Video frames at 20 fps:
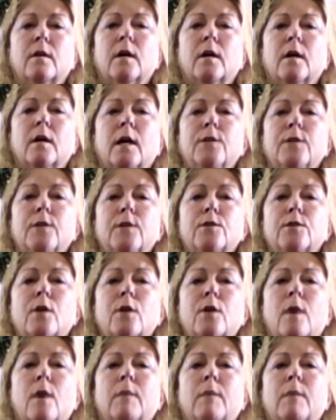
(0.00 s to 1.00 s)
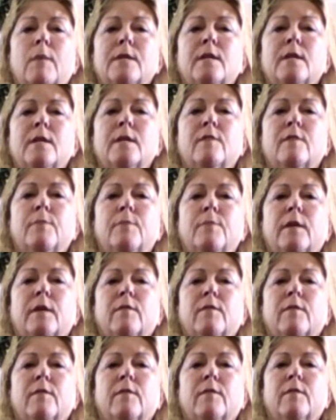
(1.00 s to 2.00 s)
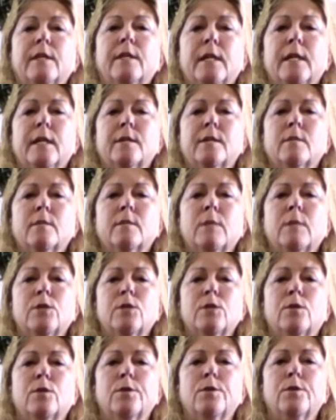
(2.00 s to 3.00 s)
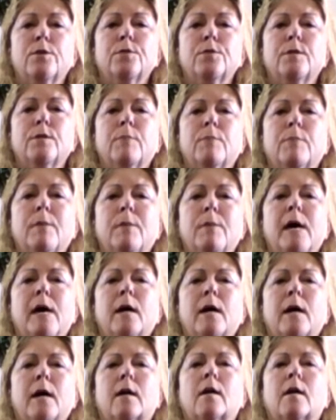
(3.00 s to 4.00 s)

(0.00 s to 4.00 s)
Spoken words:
I just caught myself being very tense in my shoulders and my back.